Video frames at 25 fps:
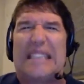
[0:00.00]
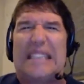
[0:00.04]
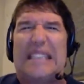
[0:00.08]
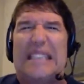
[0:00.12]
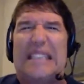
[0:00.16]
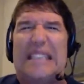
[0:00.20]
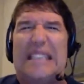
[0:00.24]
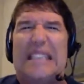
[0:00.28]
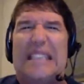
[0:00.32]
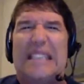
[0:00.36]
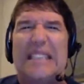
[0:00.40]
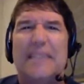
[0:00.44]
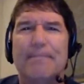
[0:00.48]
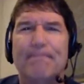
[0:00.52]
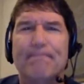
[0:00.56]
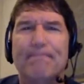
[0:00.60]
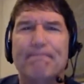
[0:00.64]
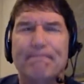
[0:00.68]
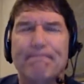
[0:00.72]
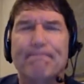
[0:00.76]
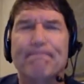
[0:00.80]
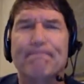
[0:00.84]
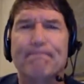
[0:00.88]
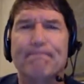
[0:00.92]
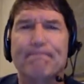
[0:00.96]
Yeah.
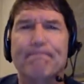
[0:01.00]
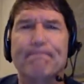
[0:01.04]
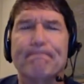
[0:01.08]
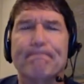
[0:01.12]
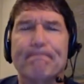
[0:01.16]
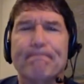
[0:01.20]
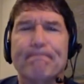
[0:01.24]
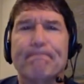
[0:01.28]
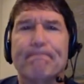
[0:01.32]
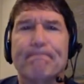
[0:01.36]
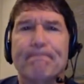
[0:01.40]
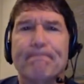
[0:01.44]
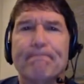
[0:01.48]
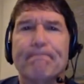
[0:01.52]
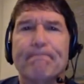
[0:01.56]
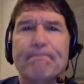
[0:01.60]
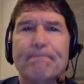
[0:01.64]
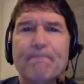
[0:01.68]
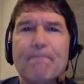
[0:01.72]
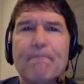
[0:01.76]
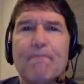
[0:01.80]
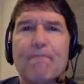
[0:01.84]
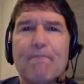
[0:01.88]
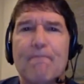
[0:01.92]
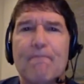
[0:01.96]
Hmm. Yeah.